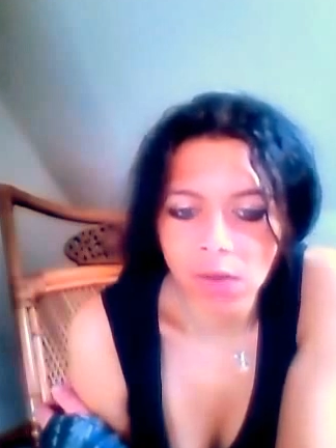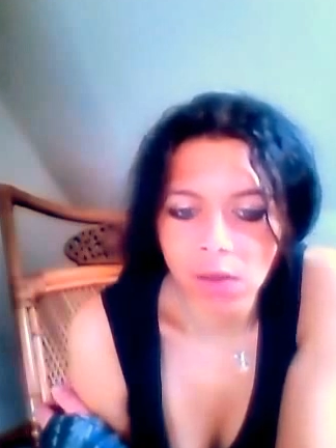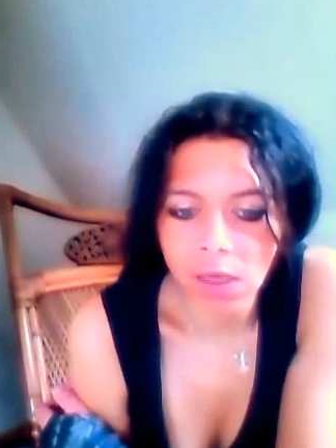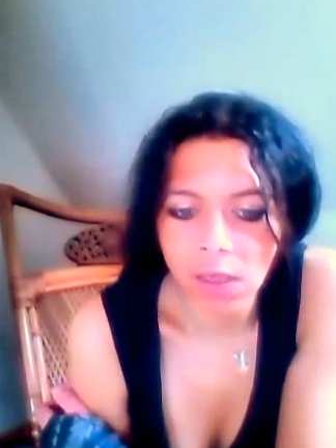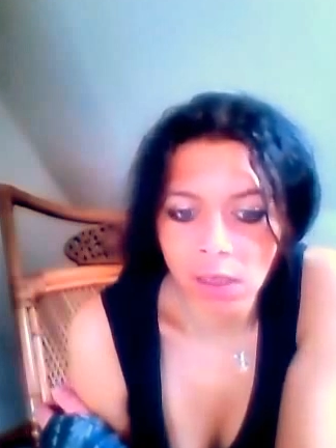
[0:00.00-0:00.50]

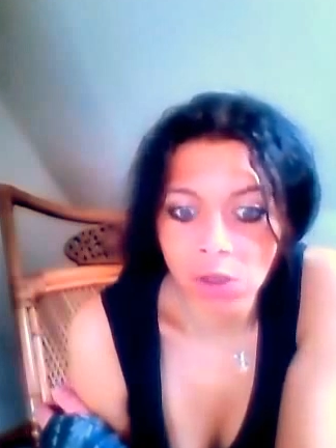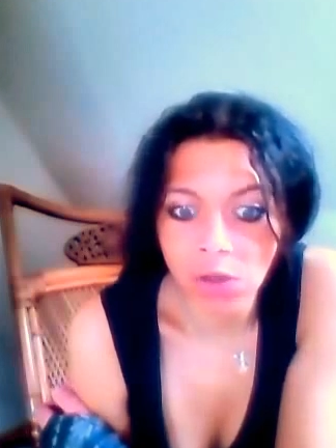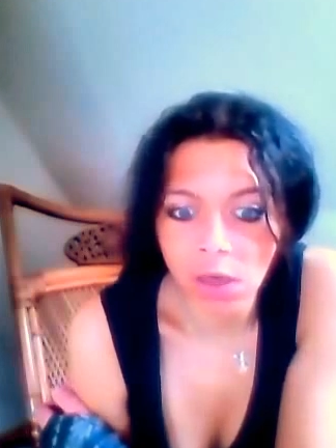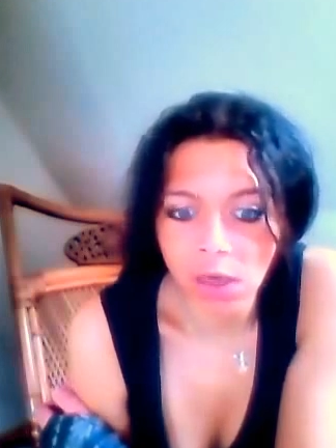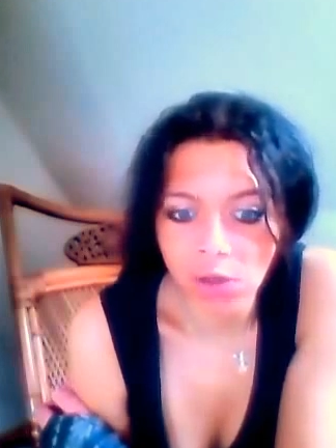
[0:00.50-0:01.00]
and
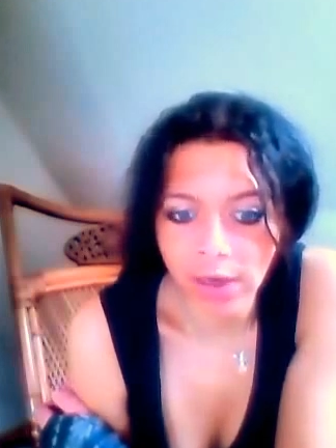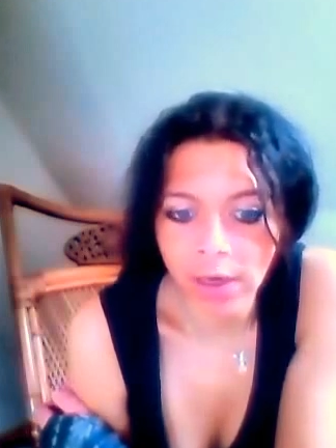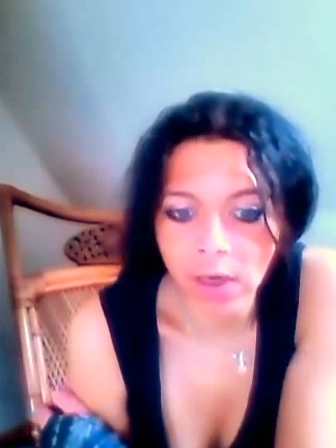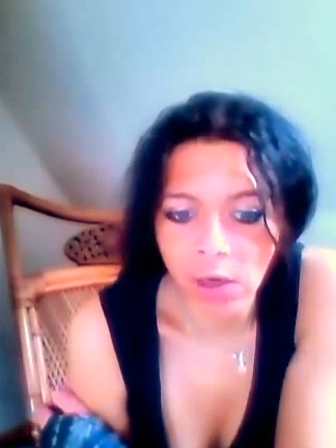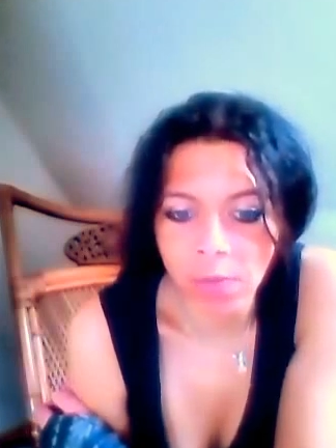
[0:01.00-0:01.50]
I
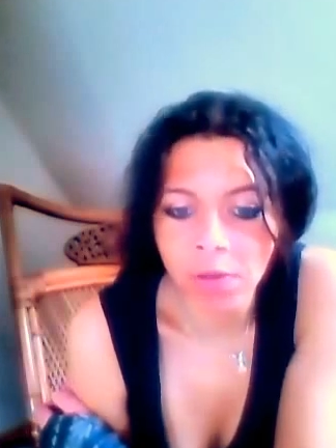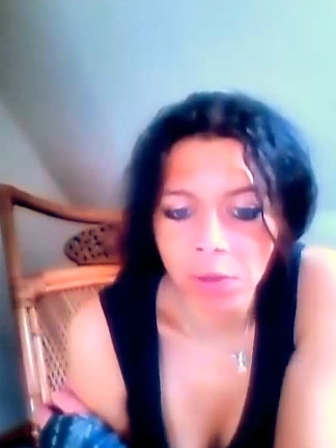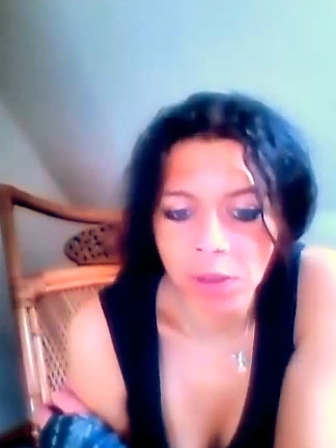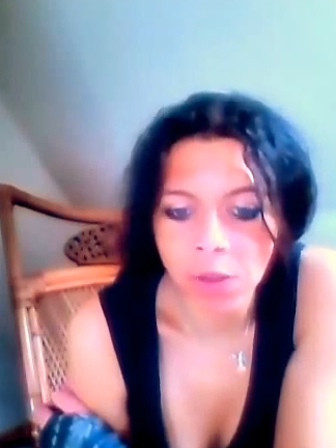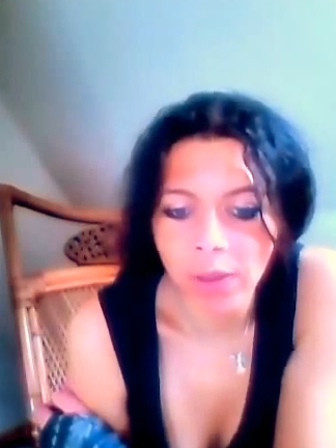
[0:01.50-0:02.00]

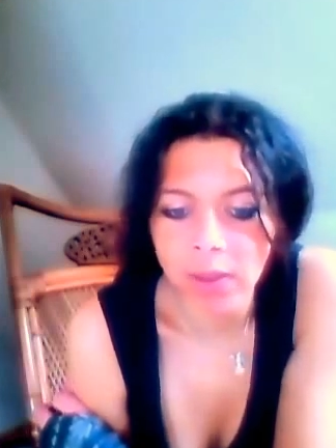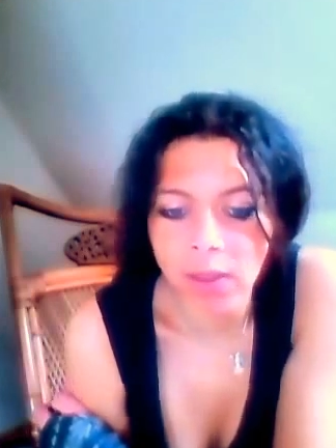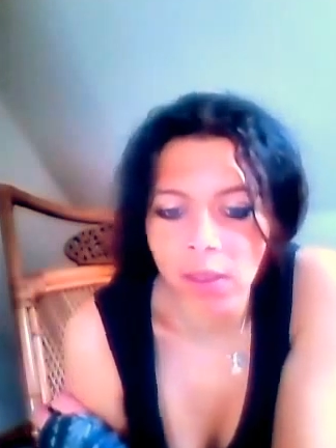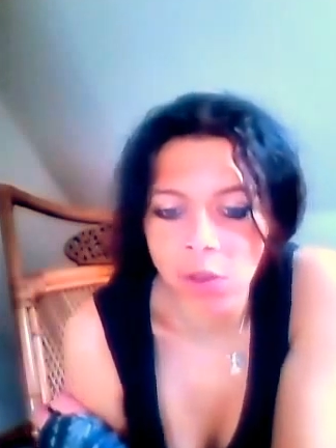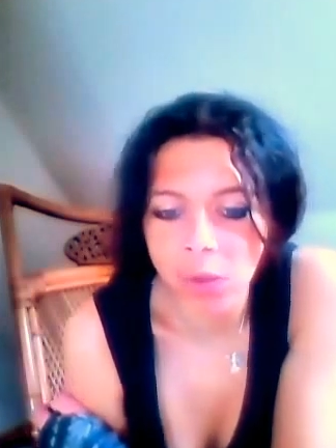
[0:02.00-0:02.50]
drank a lot
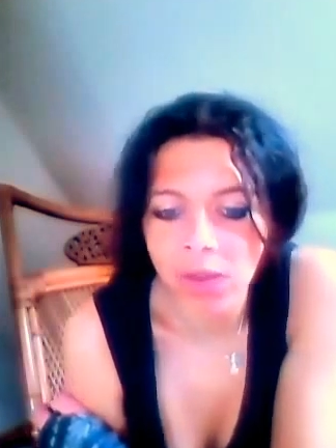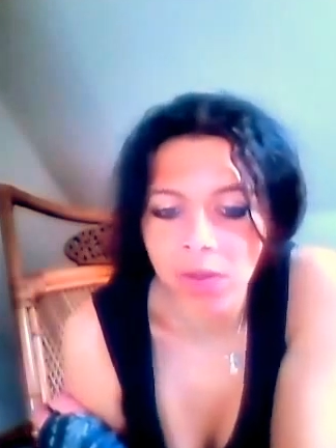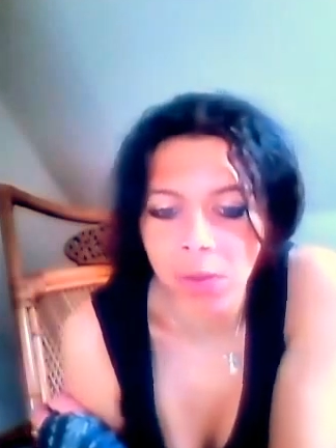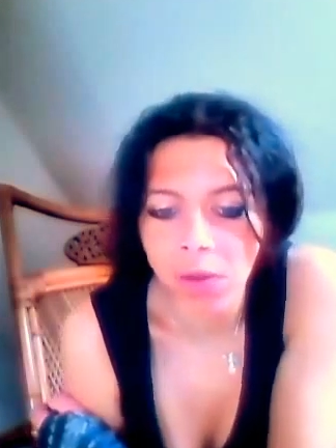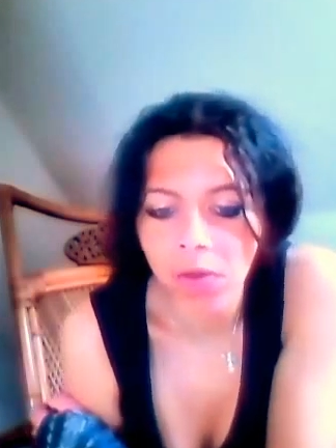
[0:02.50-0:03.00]
between
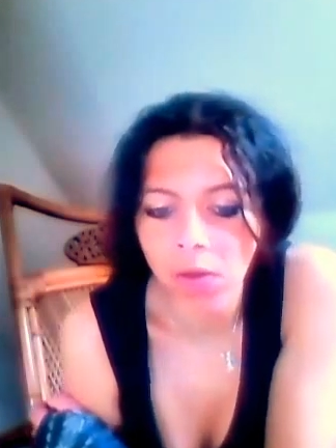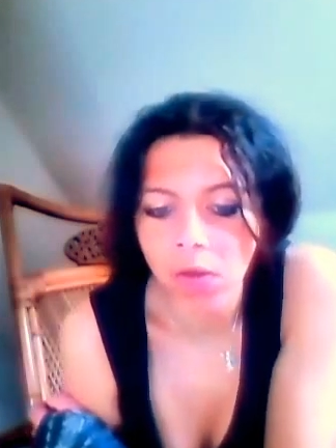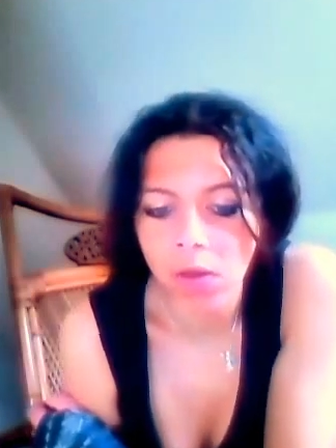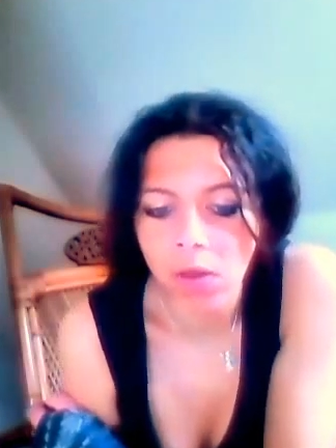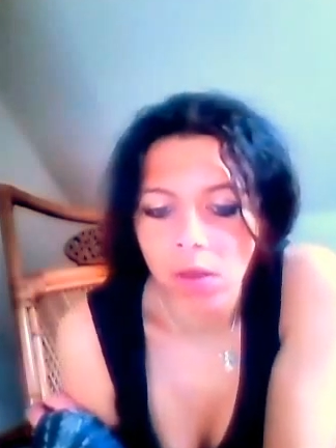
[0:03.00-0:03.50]
20 and
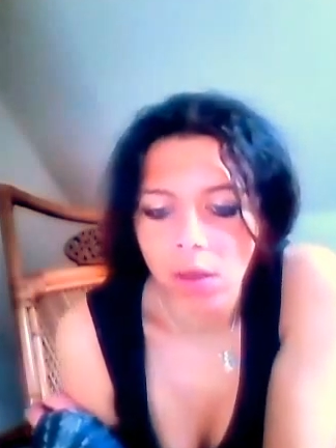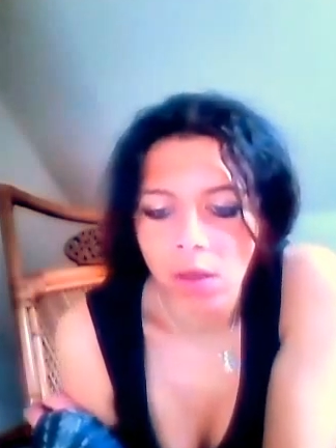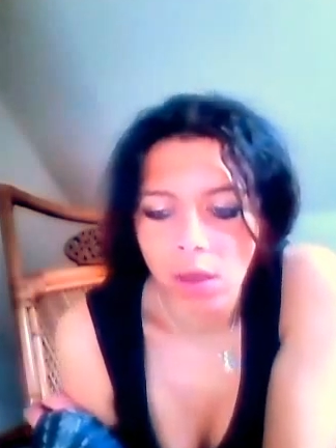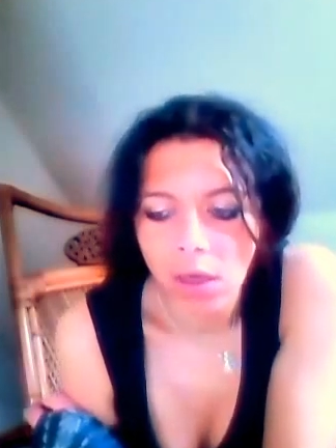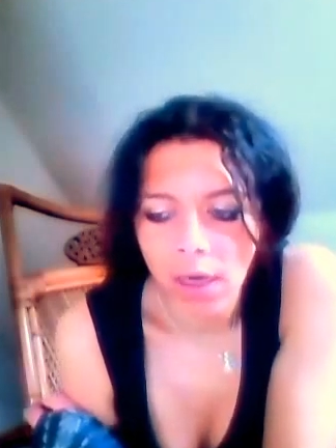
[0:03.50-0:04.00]
21,